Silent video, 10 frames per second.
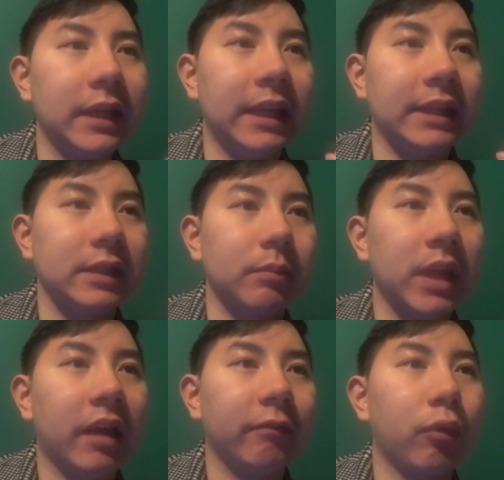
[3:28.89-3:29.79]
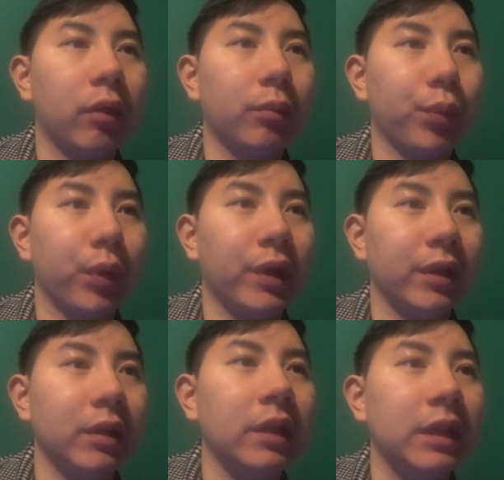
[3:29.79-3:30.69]
It's a platform
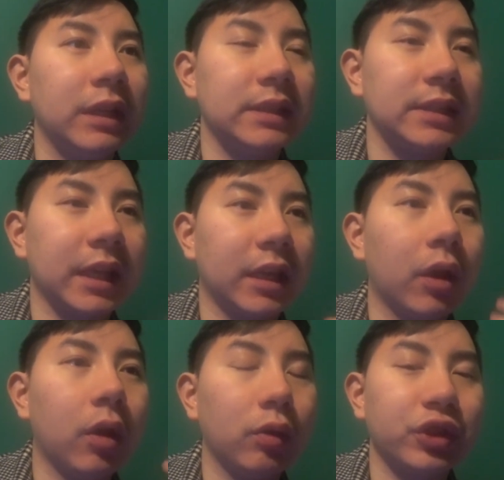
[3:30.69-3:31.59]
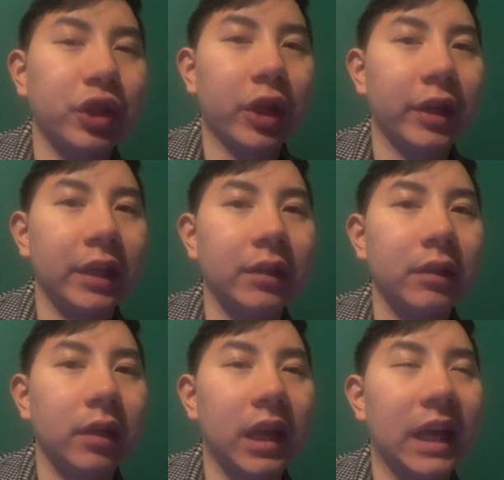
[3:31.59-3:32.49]
where it's like host sharing,
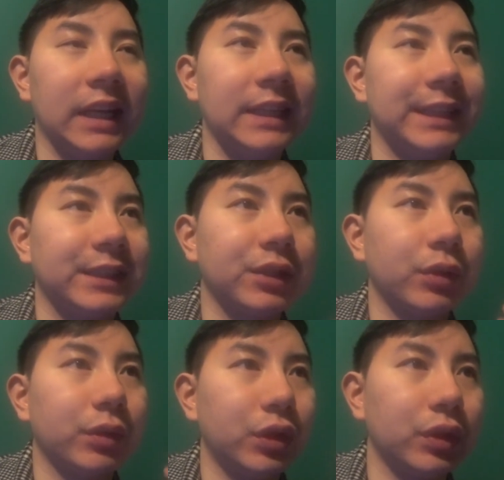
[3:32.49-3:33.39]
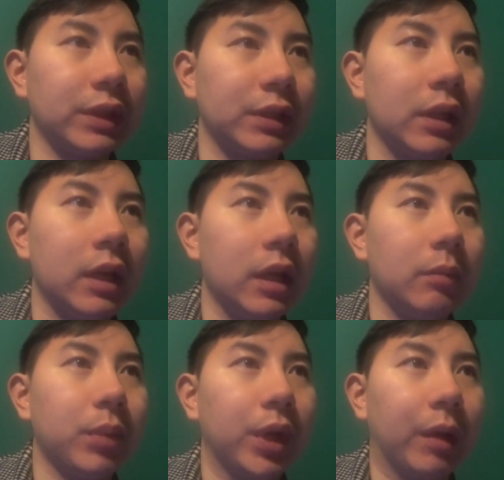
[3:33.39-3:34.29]
so you can
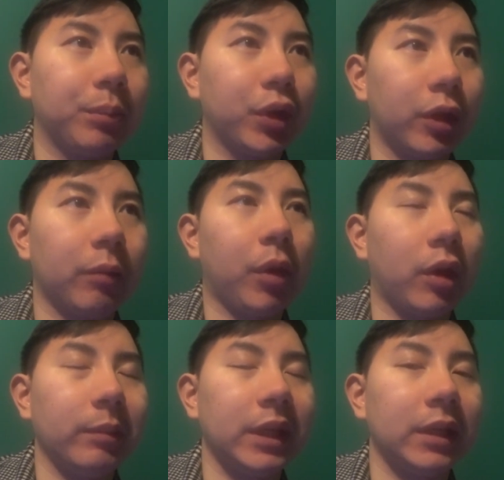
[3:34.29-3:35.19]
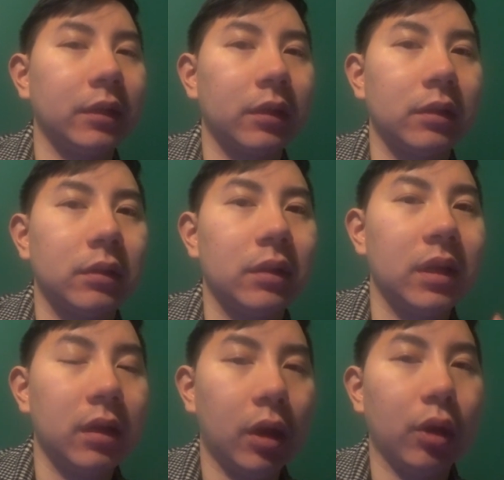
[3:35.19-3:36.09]
put up your apartment,
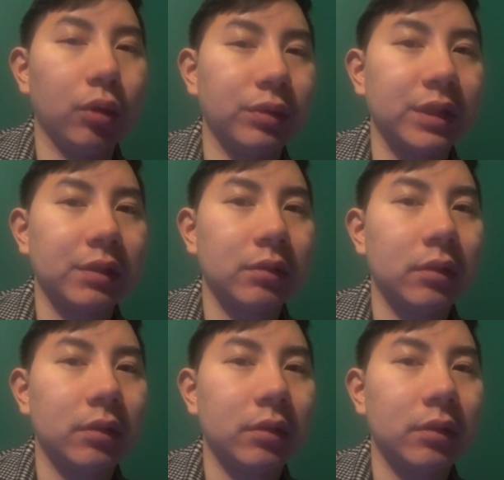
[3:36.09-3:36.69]
house,